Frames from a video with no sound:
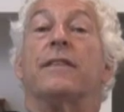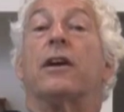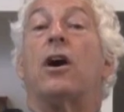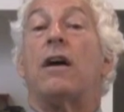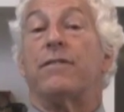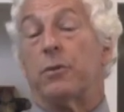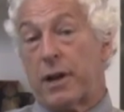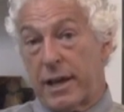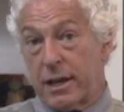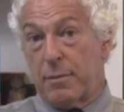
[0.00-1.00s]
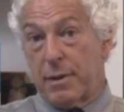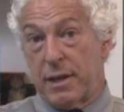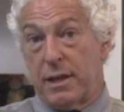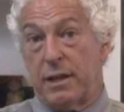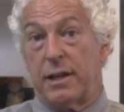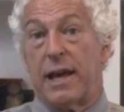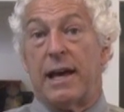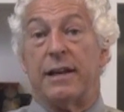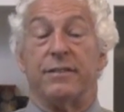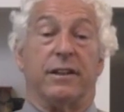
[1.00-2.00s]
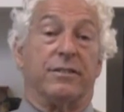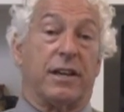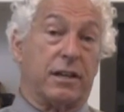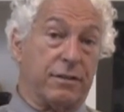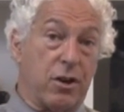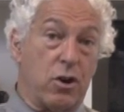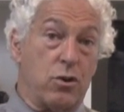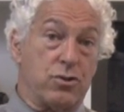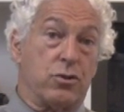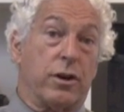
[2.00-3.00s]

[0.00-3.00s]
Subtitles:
that often when I come in as an executive coach,